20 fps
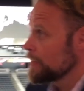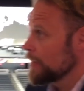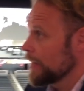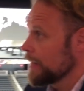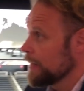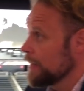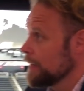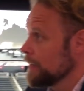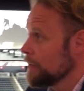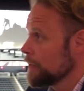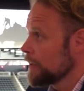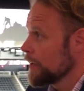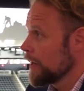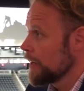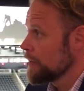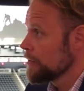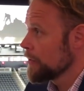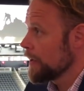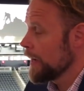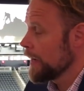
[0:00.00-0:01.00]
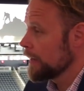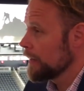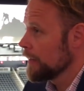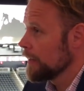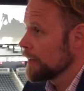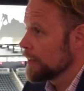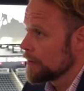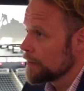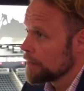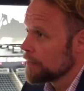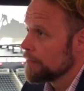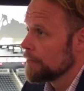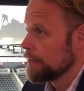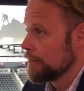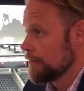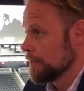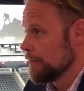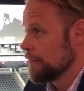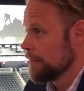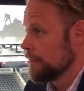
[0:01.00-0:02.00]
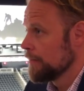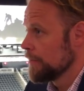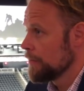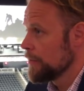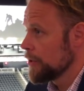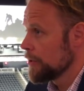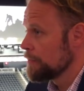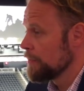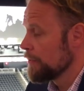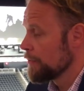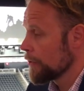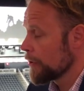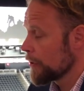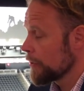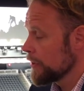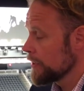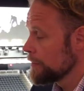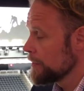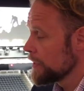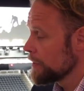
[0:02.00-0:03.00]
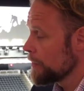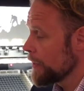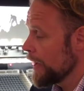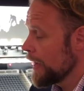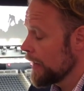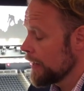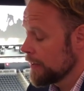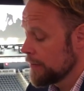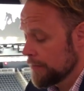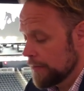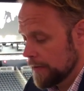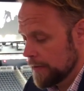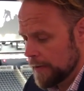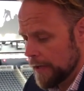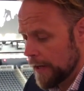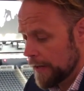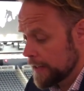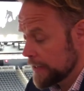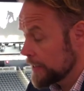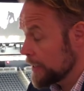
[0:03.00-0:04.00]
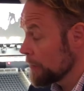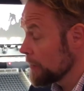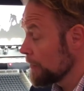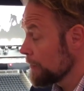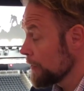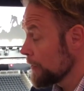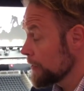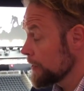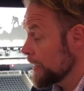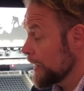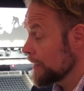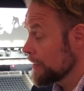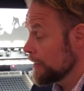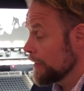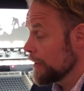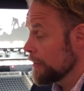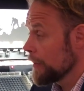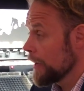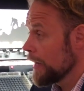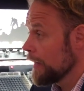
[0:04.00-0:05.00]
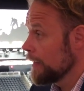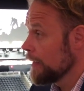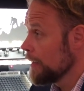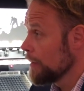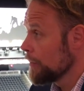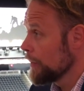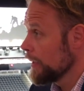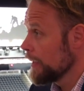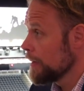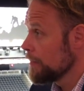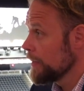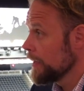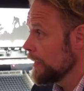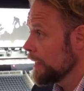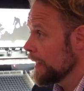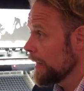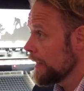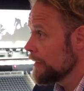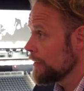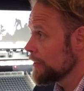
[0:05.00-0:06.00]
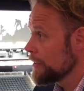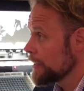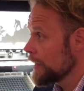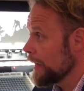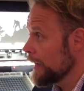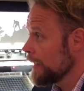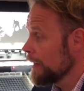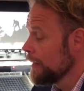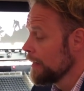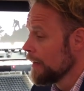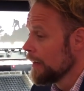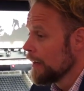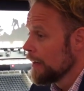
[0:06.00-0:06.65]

signing a new contract. Just before Christmas, on December 1st actually, we had William Nylander sign.